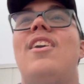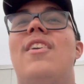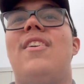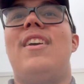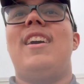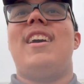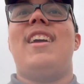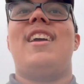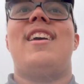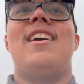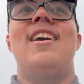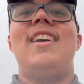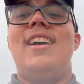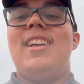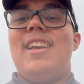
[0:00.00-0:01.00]
But,
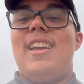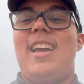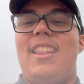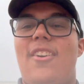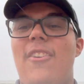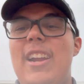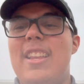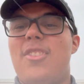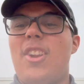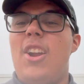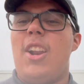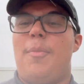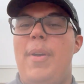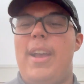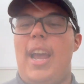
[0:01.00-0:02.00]
yeah, the rain's
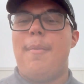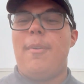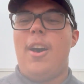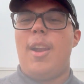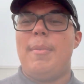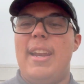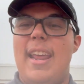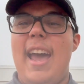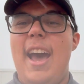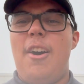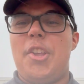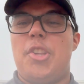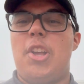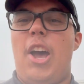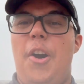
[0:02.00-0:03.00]
starting to pick up a little bit now,
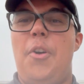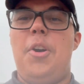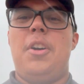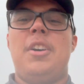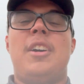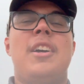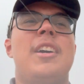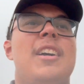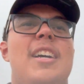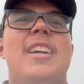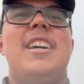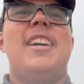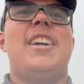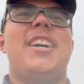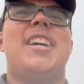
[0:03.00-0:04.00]
so
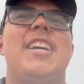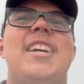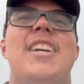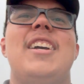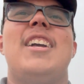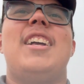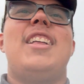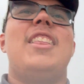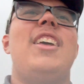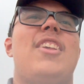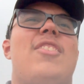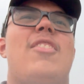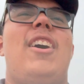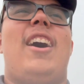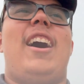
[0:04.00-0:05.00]

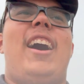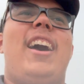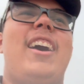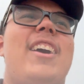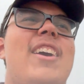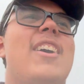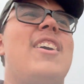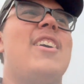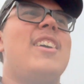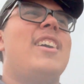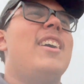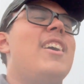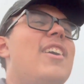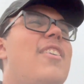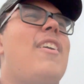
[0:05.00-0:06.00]
this uh,
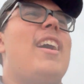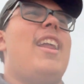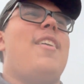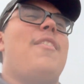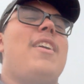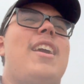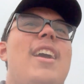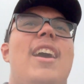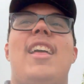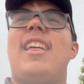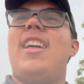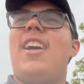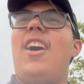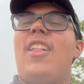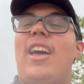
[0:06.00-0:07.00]
might not be
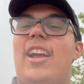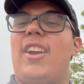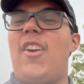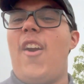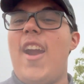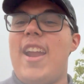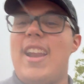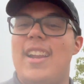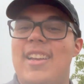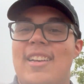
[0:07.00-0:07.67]
all that great.